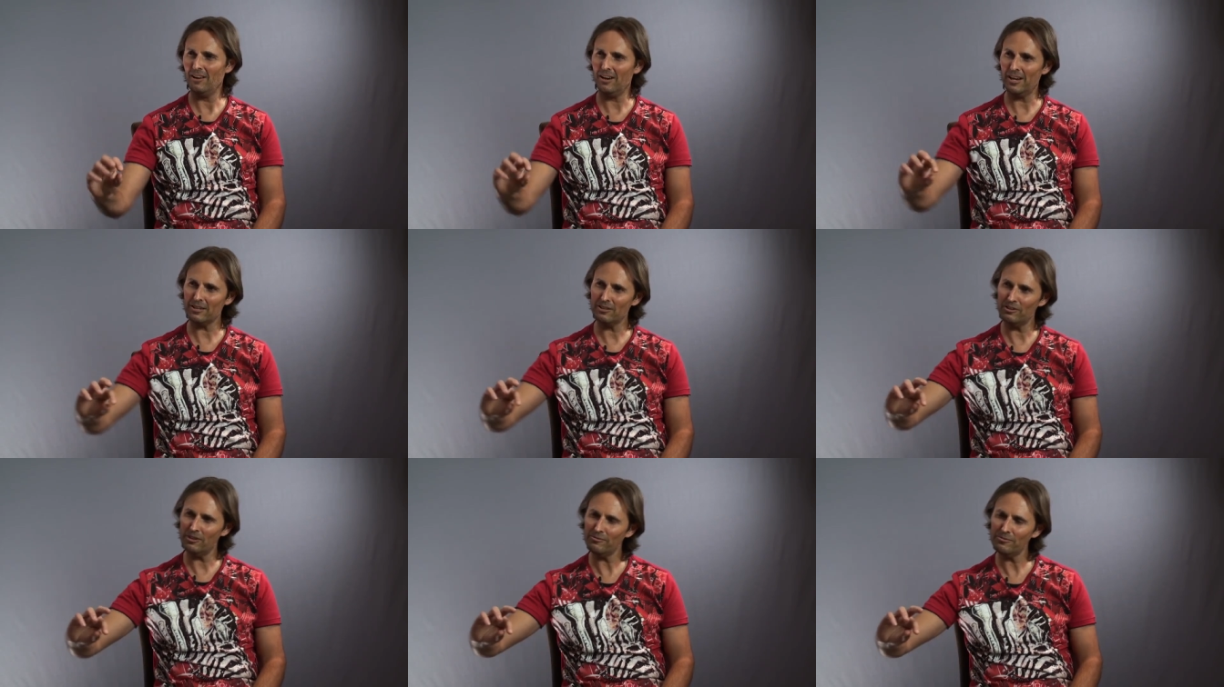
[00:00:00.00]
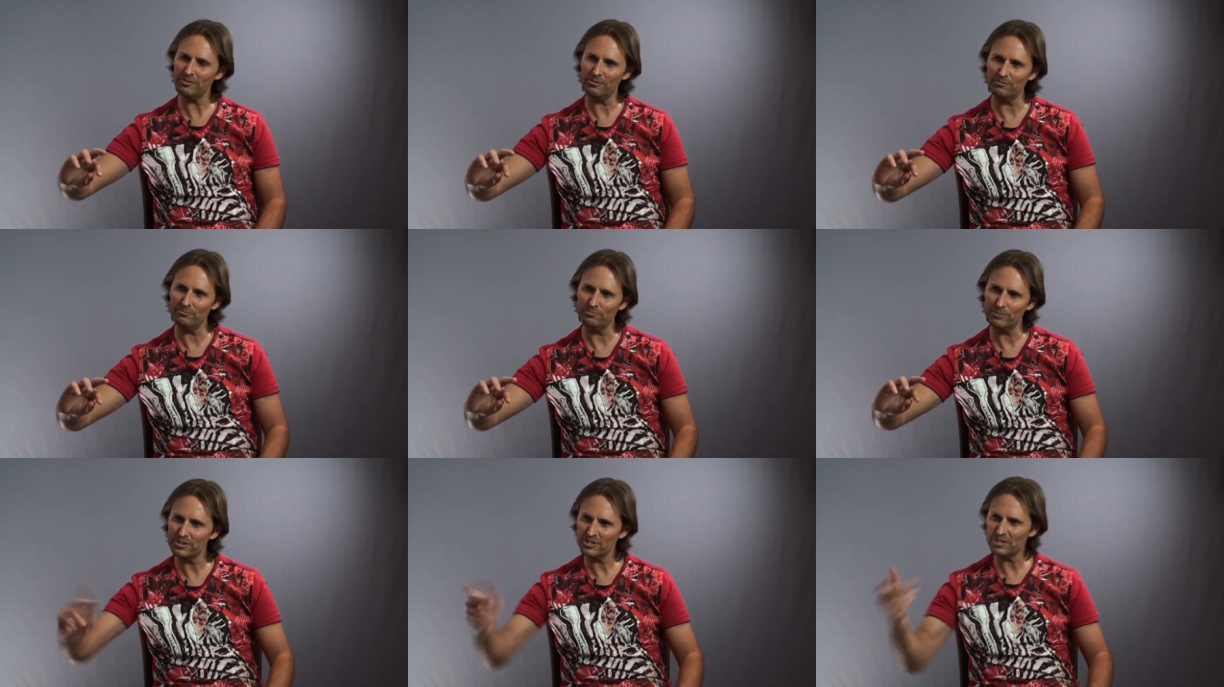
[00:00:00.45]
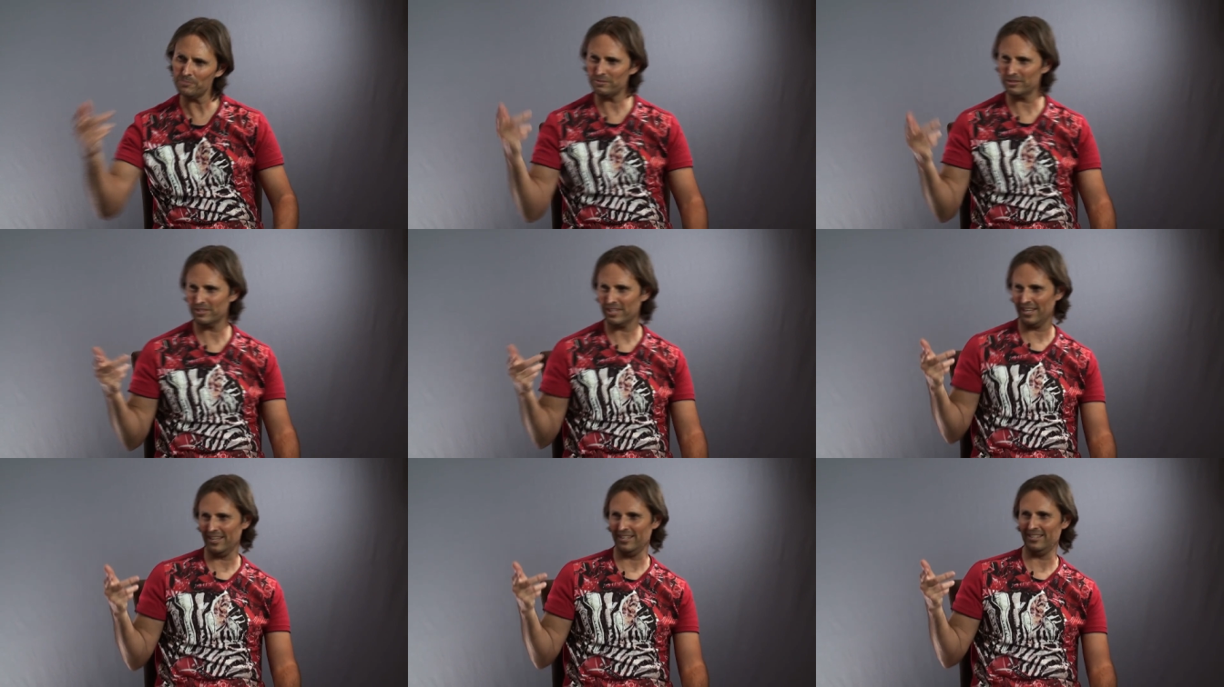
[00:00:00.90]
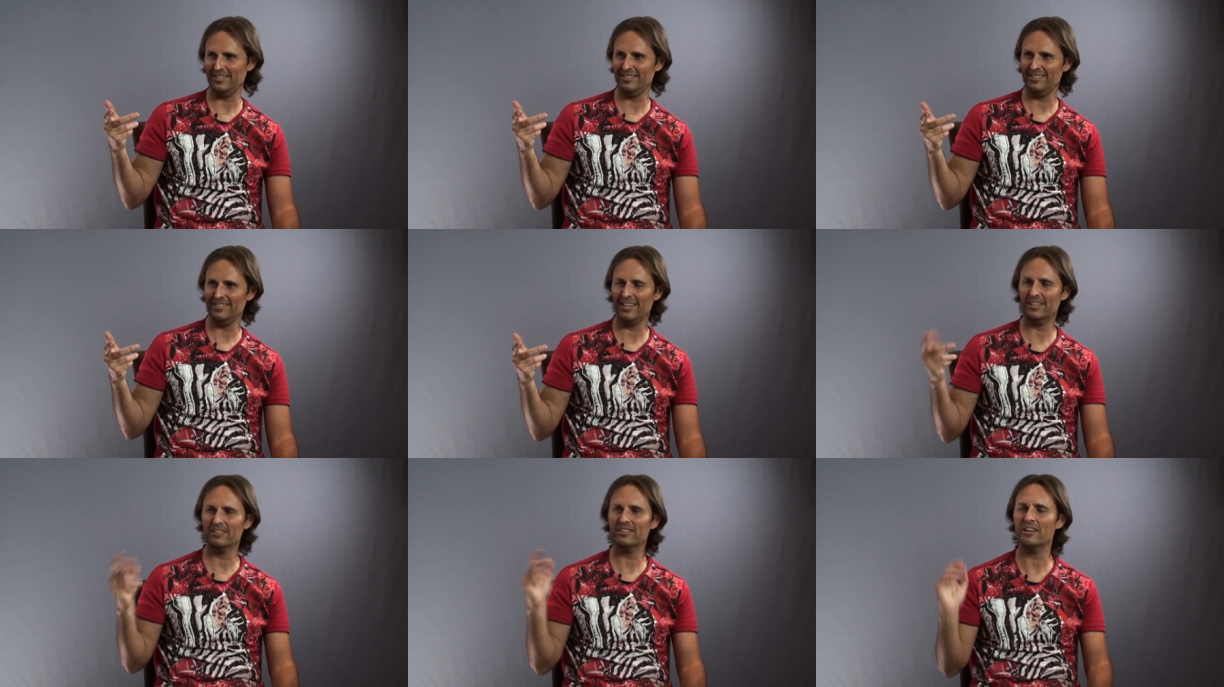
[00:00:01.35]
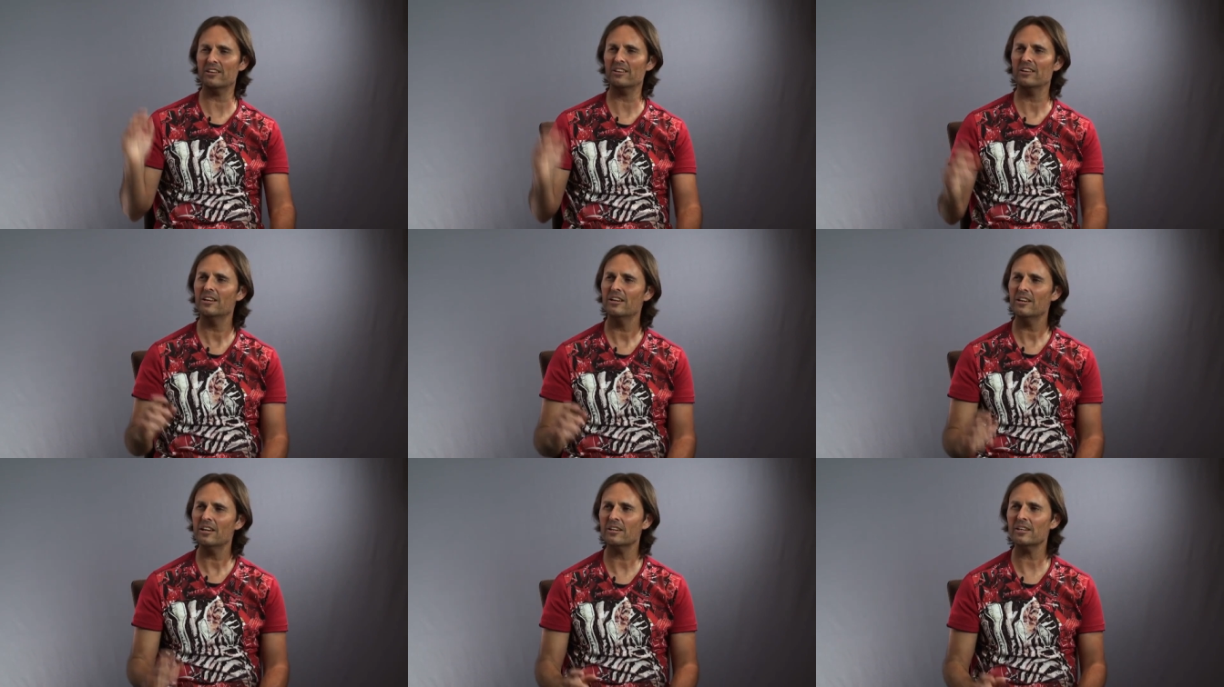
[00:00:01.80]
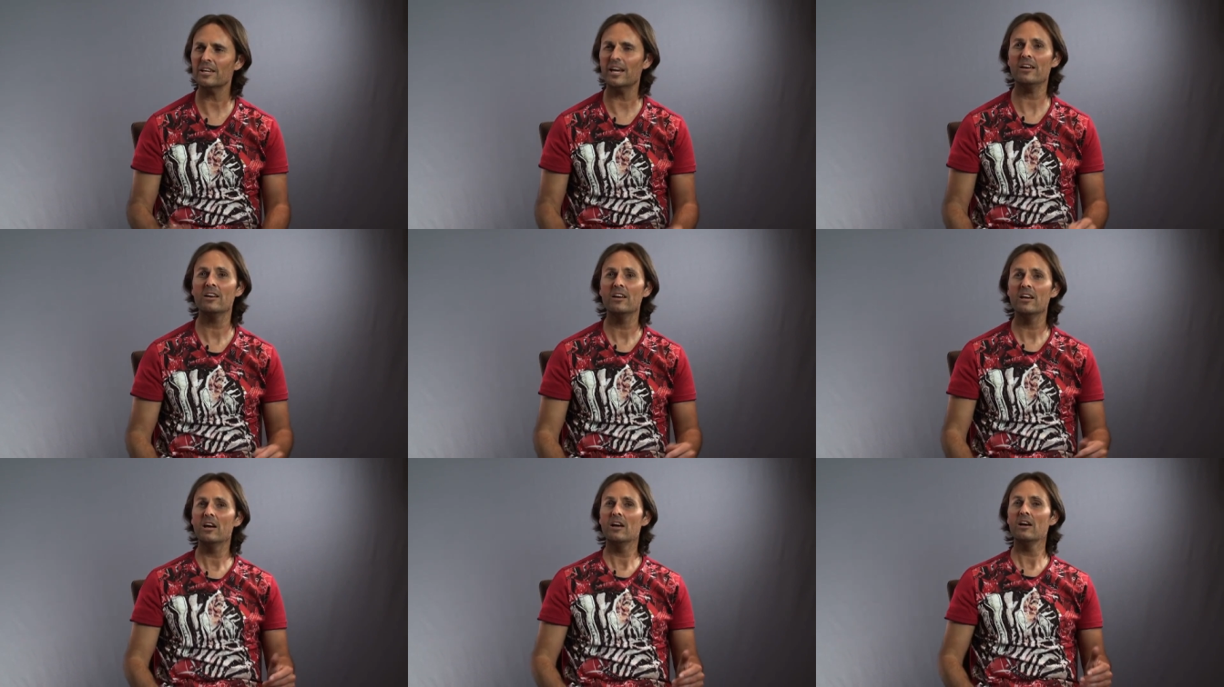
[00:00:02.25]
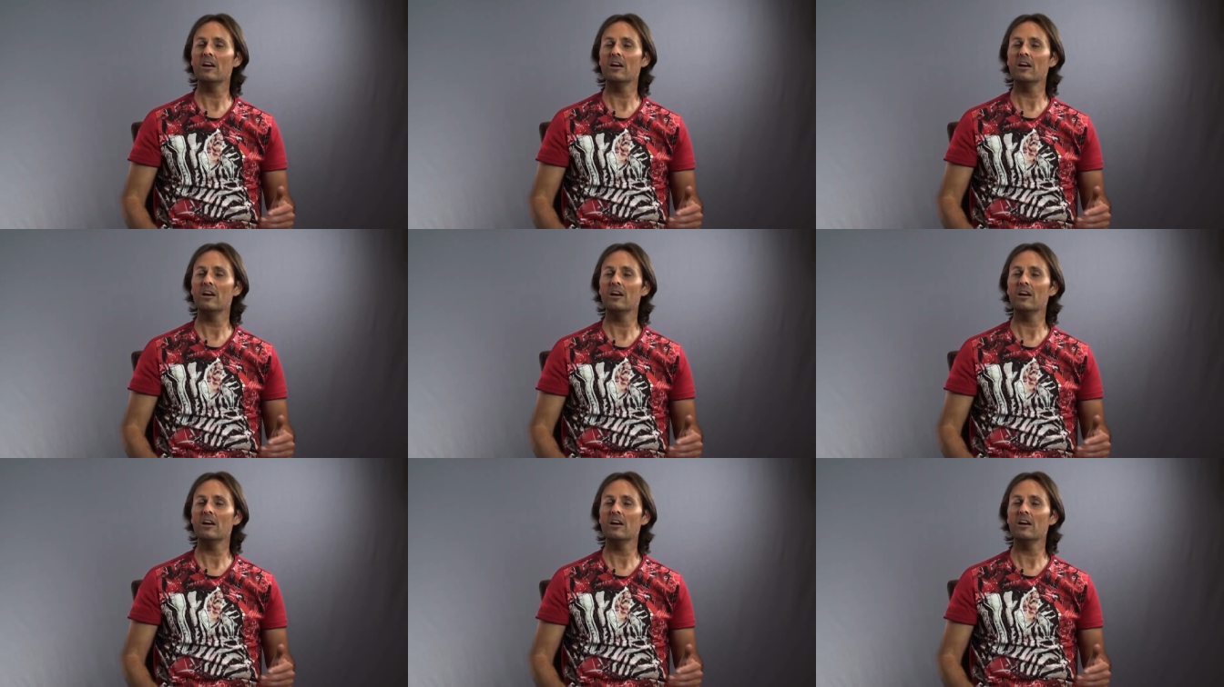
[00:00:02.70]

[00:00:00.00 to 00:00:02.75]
I can often reciprocate it and go, mm. okay,